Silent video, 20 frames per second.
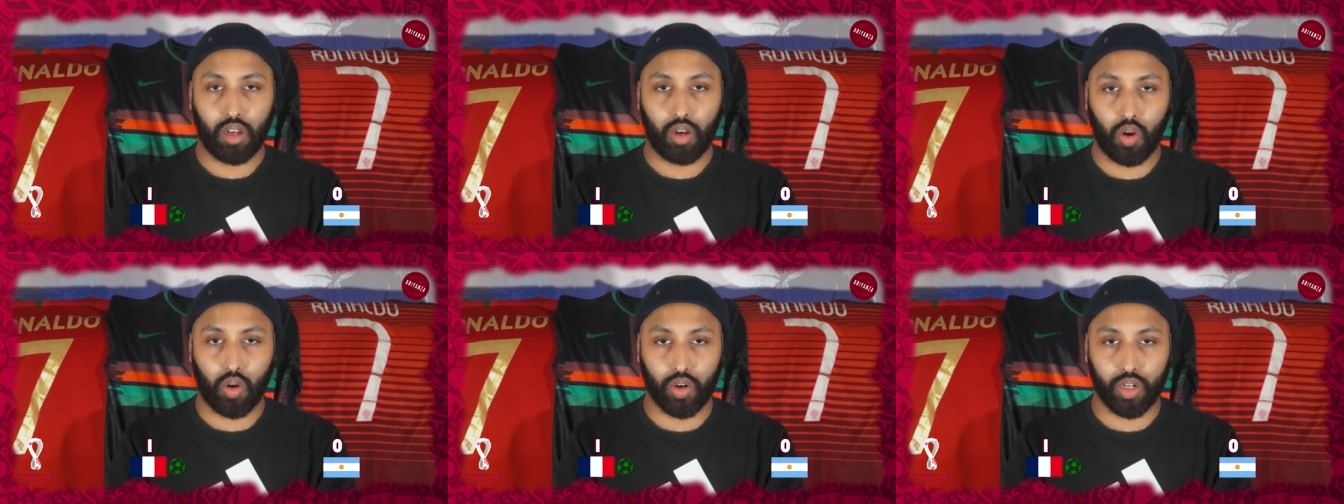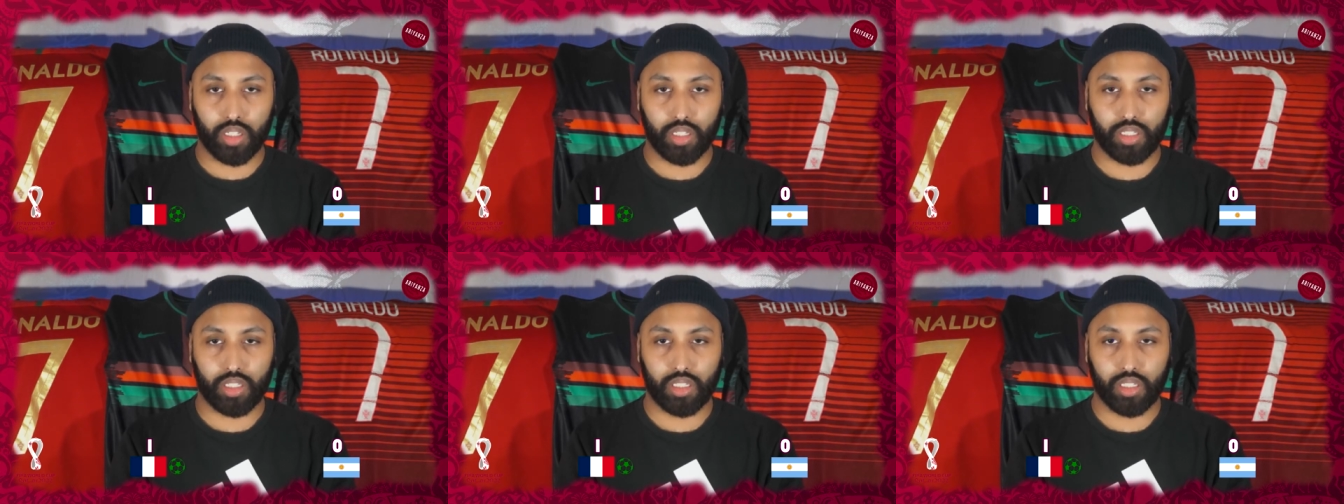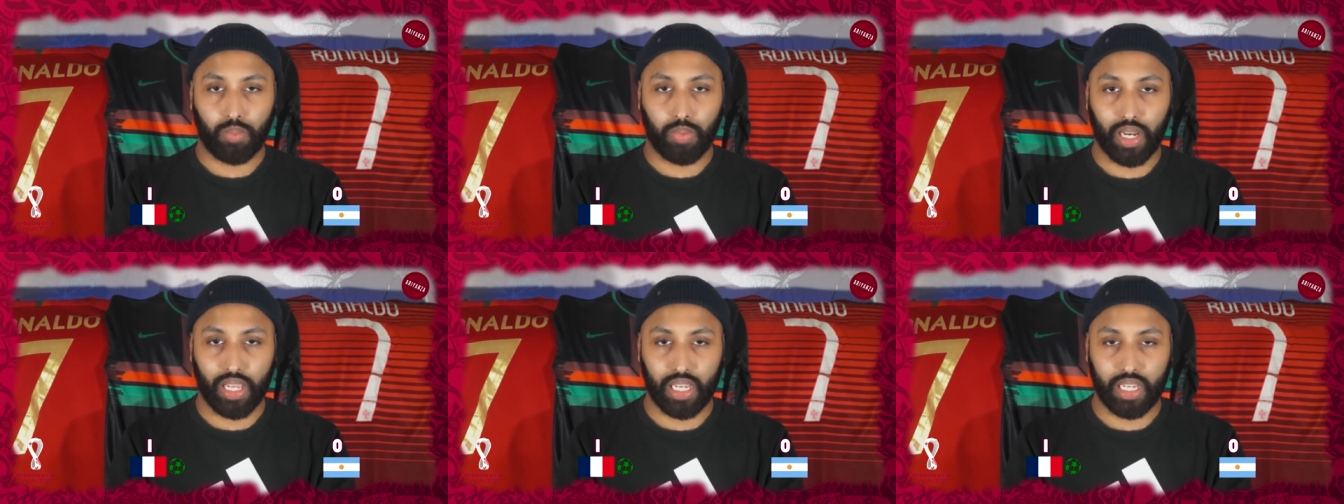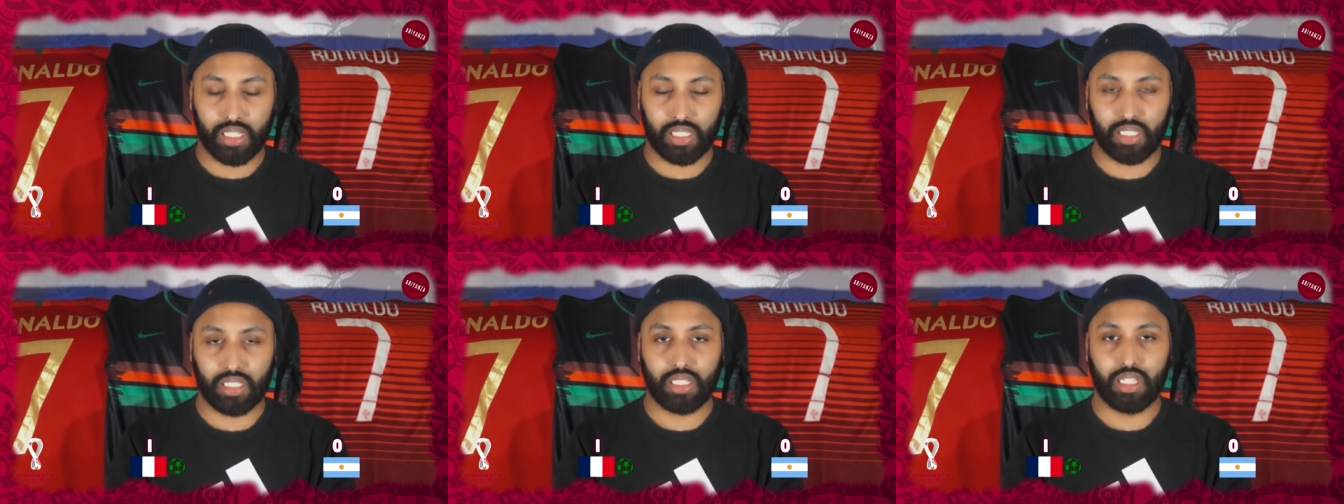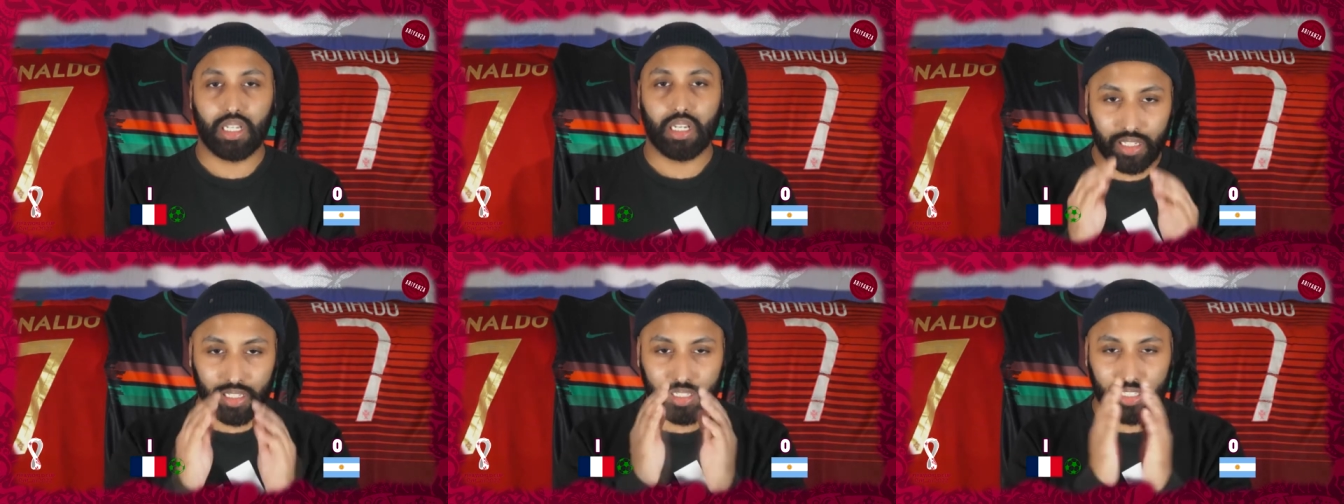Lloris,
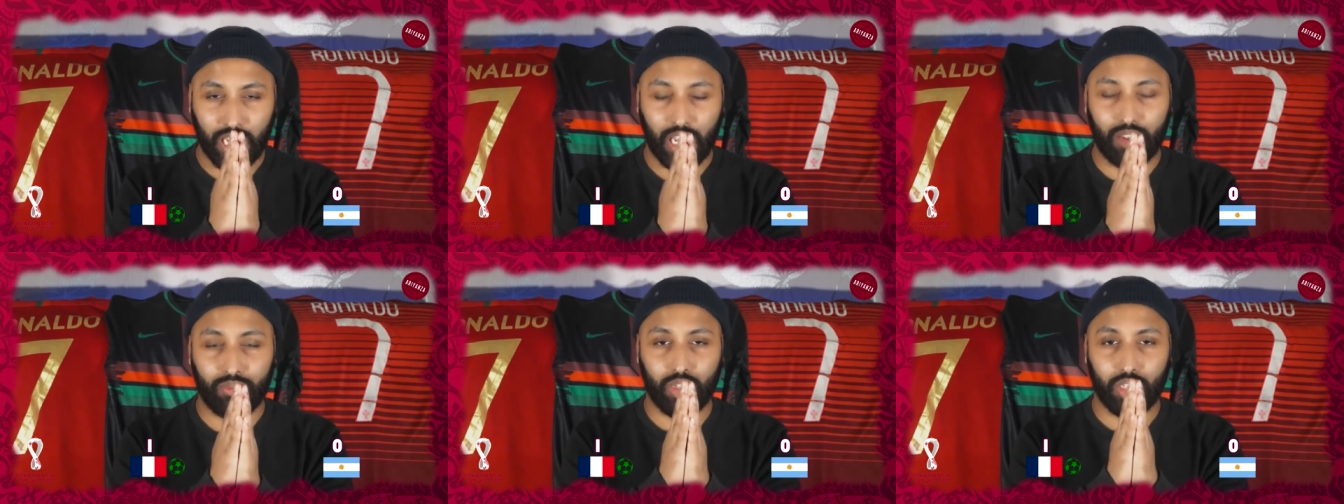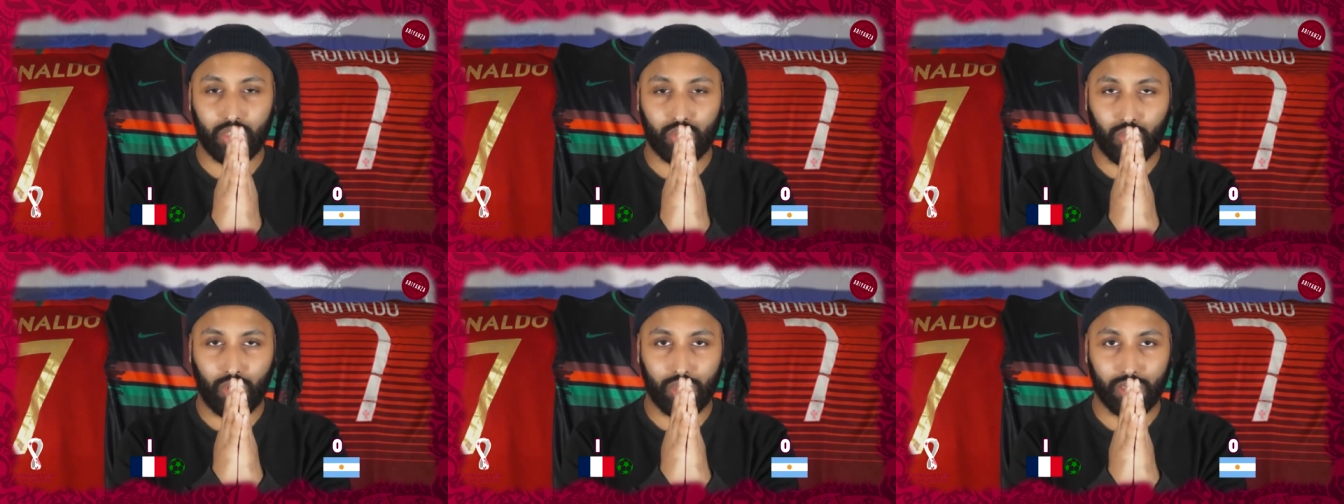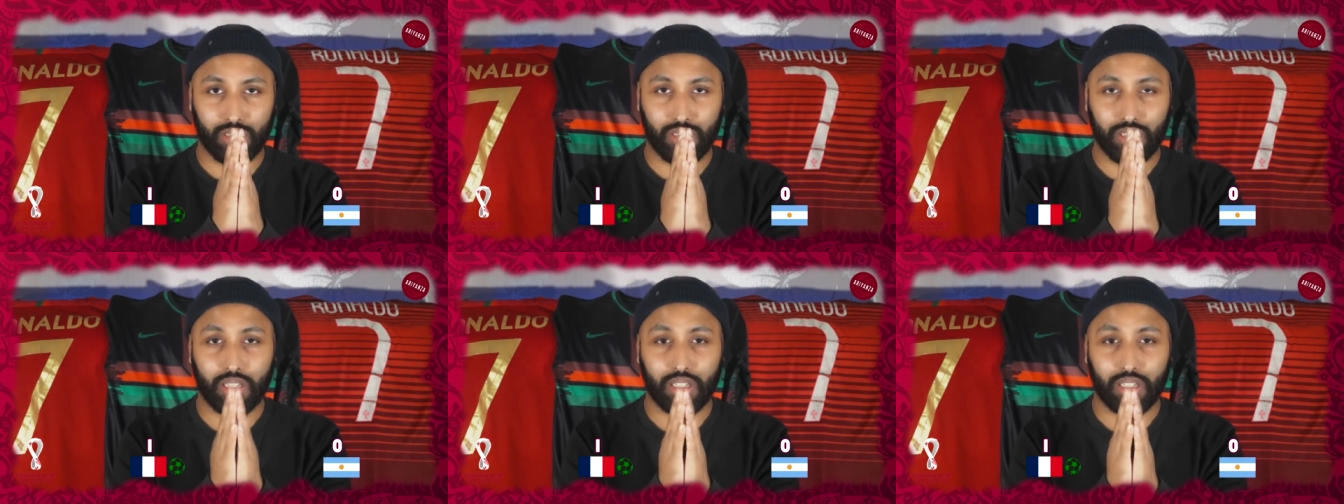please save this one.